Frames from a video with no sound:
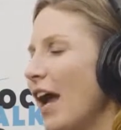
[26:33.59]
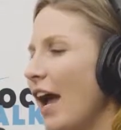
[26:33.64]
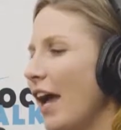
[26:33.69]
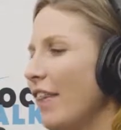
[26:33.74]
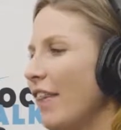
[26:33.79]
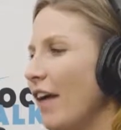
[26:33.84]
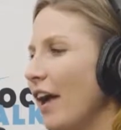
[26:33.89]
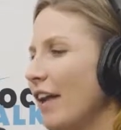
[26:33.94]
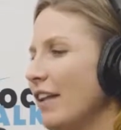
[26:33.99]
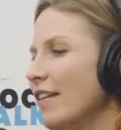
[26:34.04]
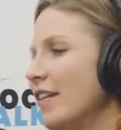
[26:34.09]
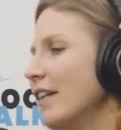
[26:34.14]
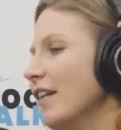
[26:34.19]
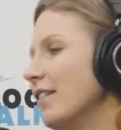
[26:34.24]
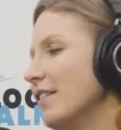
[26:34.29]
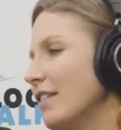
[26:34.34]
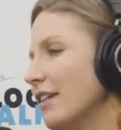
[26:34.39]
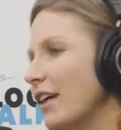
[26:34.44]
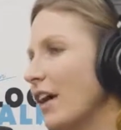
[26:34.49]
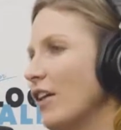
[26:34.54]
And the
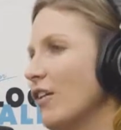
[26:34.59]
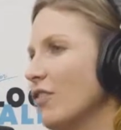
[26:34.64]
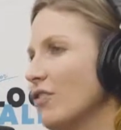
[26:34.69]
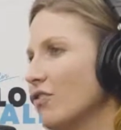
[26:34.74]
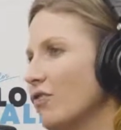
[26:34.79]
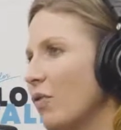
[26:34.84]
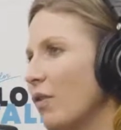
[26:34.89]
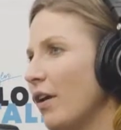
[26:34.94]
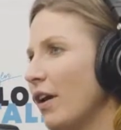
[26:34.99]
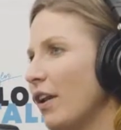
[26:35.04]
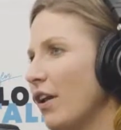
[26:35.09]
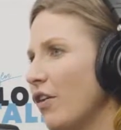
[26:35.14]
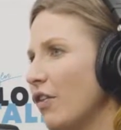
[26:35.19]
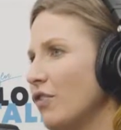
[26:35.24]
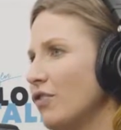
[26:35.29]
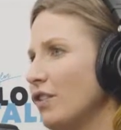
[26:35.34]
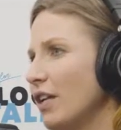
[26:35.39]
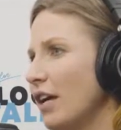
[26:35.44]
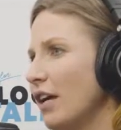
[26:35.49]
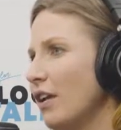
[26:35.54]
idea is to get your story and
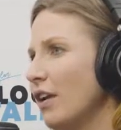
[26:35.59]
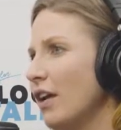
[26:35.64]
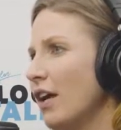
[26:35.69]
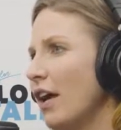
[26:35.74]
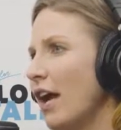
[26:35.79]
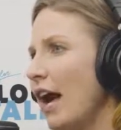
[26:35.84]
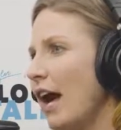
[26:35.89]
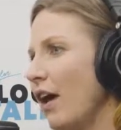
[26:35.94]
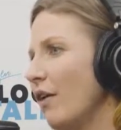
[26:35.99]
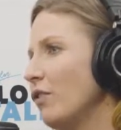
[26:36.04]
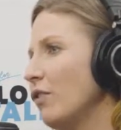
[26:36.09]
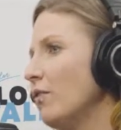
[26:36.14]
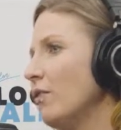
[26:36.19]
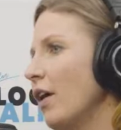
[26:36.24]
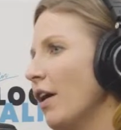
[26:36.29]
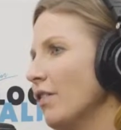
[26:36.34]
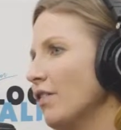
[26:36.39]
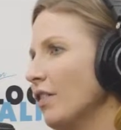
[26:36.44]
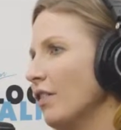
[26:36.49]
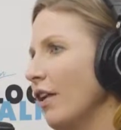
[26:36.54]
understand how you
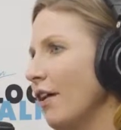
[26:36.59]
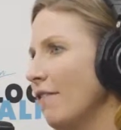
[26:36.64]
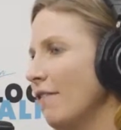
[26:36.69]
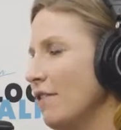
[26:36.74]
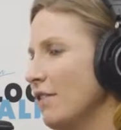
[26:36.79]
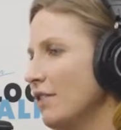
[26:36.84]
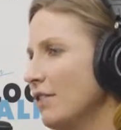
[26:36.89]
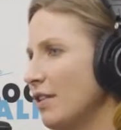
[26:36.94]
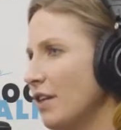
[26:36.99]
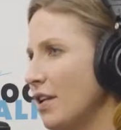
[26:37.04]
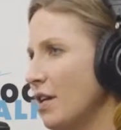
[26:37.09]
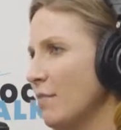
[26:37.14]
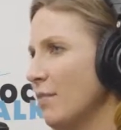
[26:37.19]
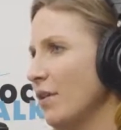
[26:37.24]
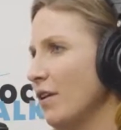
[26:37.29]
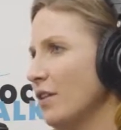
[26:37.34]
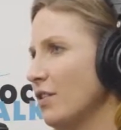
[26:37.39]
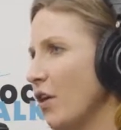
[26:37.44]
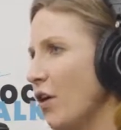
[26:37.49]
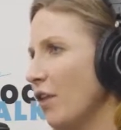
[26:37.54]
got to love this city,
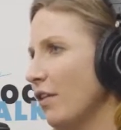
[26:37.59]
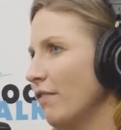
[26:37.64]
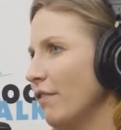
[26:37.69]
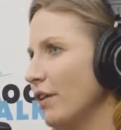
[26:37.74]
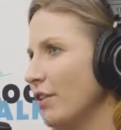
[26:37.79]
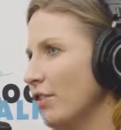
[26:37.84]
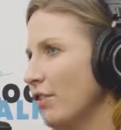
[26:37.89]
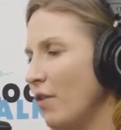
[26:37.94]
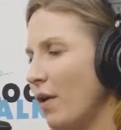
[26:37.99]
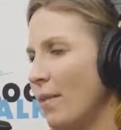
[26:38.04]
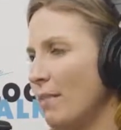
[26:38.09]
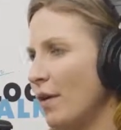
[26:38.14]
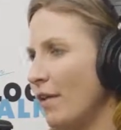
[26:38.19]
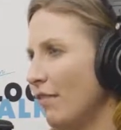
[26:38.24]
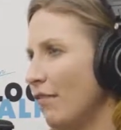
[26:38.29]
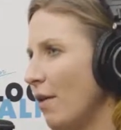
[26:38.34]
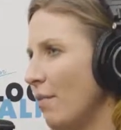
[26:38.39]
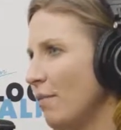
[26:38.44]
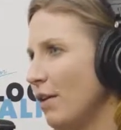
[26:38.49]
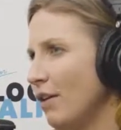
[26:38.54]
because all of us, I'm
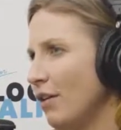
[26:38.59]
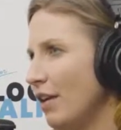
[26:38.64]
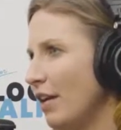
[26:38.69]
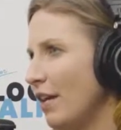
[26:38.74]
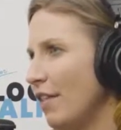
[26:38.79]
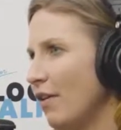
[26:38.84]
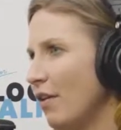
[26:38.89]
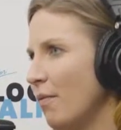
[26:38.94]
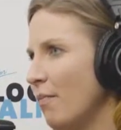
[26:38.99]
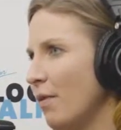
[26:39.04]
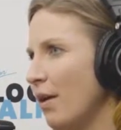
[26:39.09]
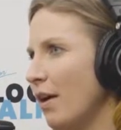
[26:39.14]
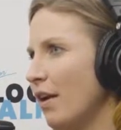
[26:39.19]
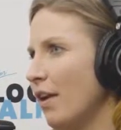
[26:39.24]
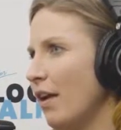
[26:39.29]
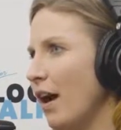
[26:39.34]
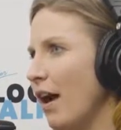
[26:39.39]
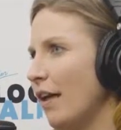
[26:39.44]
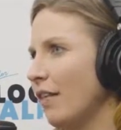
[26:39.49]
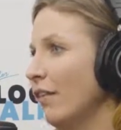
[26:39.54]
not from here either,
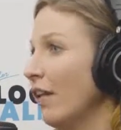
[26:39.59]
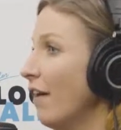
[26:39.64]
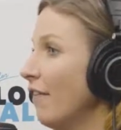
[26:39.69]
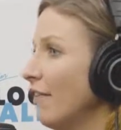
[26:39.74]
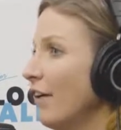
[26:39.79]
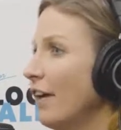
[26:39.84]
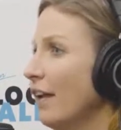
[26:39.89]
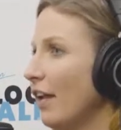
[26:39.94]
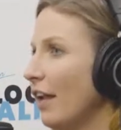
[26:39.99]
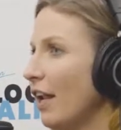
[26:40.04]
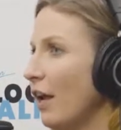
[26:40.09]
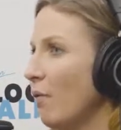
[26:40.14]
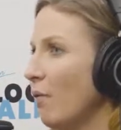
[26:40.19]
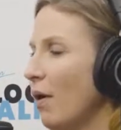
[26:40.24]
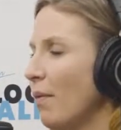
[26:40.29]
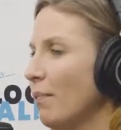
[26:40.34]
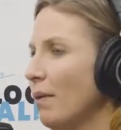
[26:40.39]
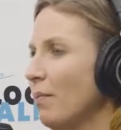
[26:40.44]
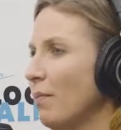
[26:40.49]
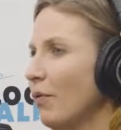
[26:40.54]
but I love it, and I
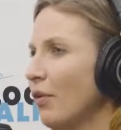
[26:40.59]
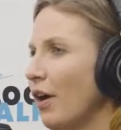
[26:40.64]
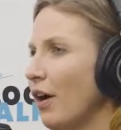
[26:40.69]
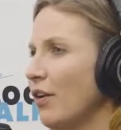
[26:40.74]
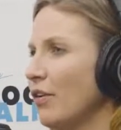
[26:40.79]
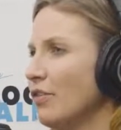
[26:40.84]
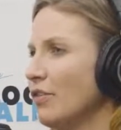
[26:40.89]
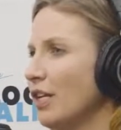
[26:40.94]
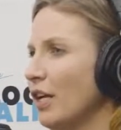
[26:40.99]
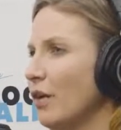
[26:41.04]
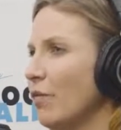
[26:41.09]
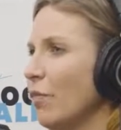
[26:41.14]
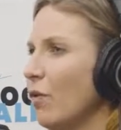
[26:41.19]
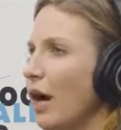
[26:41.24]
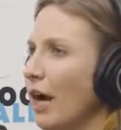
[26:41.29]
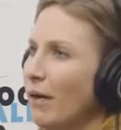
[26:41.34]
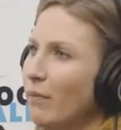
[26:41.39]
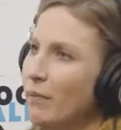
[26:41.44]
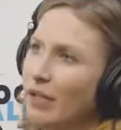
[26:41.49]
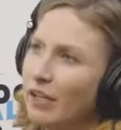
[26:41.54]
want people to understand
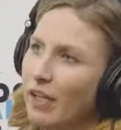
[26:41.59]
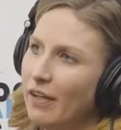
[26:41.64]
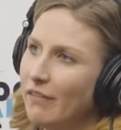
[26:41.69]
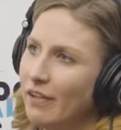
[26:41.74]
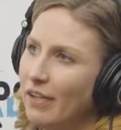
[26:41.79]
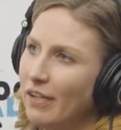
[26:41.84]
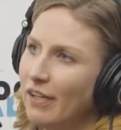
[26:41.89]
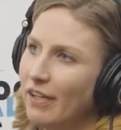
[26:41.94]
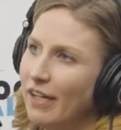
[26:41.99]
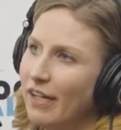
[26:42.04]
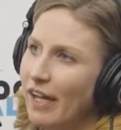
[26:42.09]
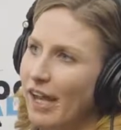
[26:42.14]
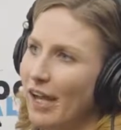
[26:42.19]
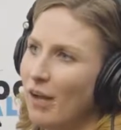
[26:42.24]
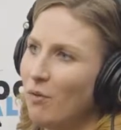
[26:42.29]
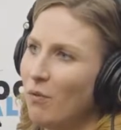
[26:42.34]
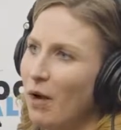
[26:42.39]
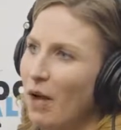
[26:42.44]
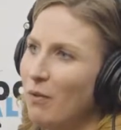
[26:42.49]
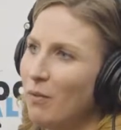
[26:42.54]
why we love it
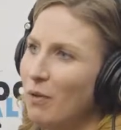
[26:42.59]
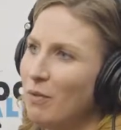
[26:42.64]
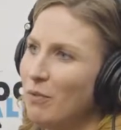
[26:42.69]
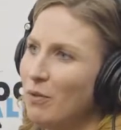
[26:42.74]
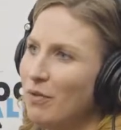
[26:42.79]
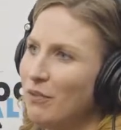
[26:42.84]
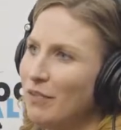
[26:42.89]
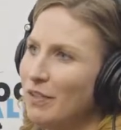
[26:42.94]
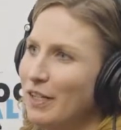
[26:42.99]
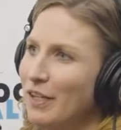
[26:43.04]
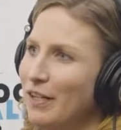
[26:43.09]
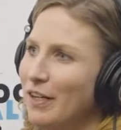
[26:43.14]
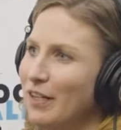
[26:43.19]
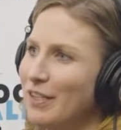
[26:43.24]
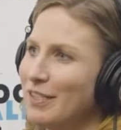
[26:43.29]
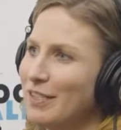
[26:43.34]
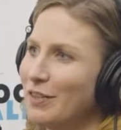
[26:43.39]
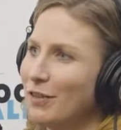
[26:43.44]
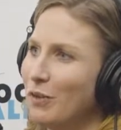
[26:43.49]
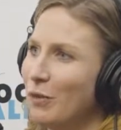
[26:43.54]
and why we moved here.
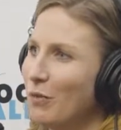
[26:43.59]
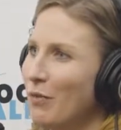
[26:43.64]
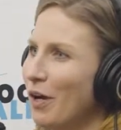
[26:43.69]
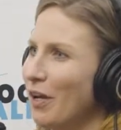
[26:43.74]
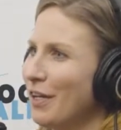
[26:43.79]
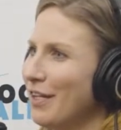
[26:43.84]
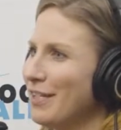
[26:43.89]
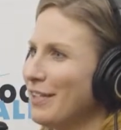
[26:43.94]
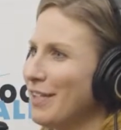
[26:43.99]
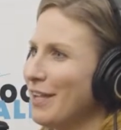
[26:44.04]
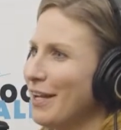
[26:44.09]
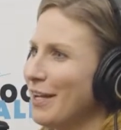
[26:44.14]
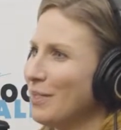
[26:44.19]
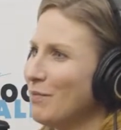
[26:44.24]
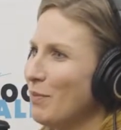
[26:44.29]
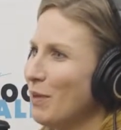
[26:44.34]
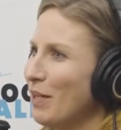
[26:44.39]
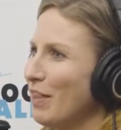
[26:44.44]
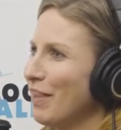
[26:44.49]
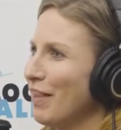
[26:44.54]
It's Little Rock. It's the
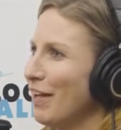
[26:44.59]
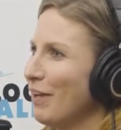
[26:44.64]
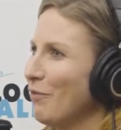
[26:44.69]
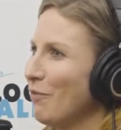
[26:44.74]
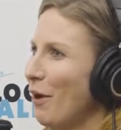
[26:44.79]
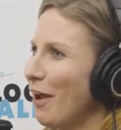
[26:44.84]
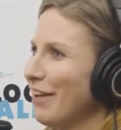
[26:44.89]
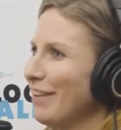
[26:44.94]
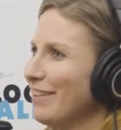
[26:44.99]
next big thing, right?